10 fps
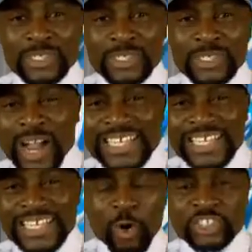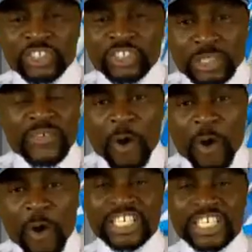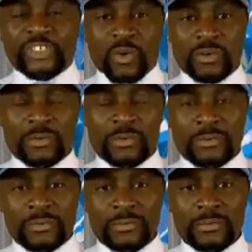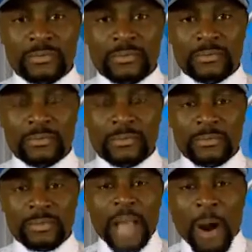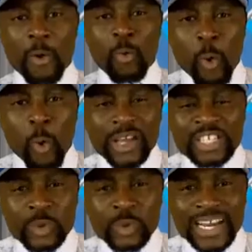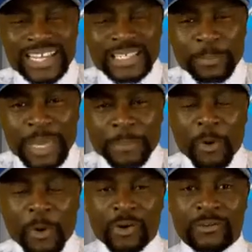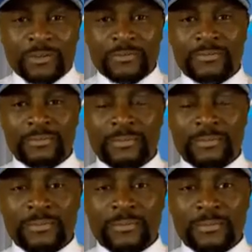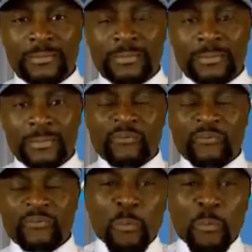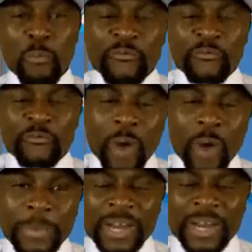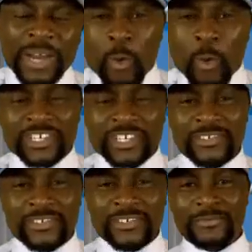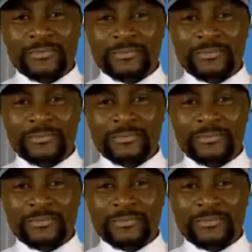I want me to start to get this constructive conversation about working together as a people for move our people then forward.